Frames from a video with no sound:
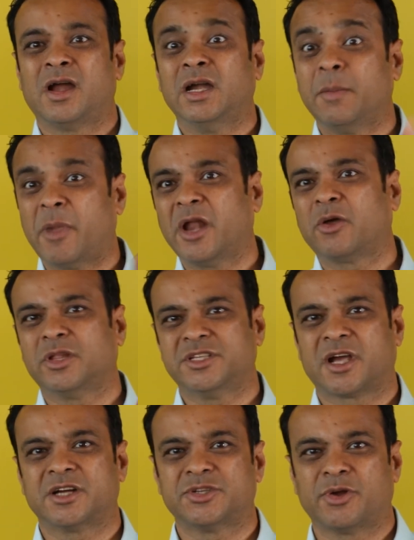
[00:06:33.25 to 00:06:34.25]
depending on the
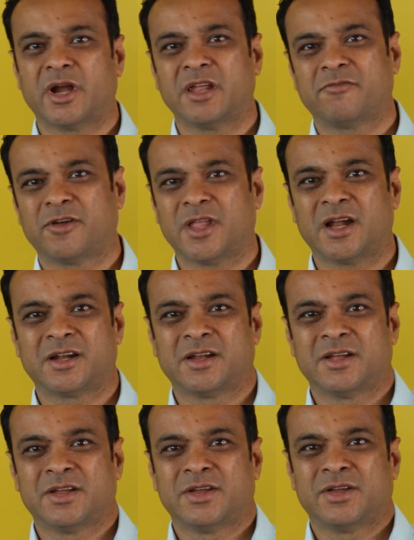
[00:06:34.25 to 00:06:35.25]
checkers you're writing for that.
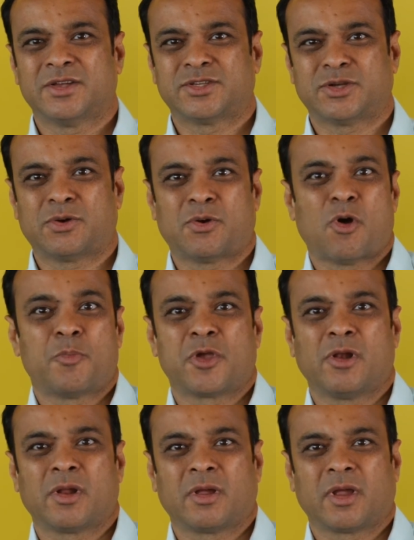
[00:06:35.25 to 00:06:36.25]
So hope
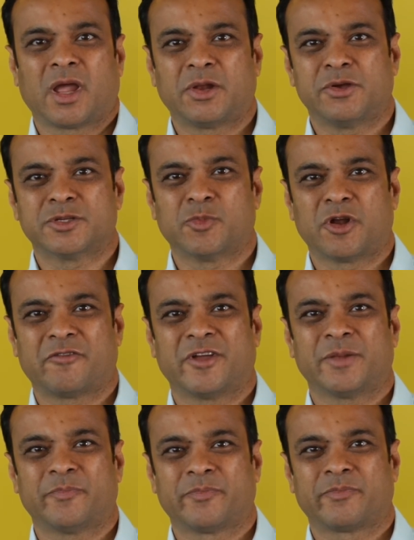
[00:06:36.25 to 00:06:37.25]
you'll get to use more of
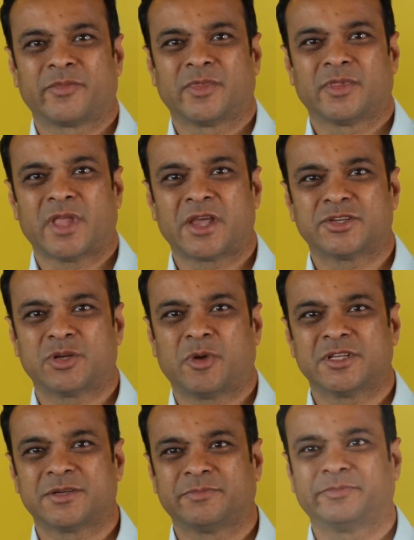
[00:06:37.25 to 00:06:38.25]
it. Thank you so much.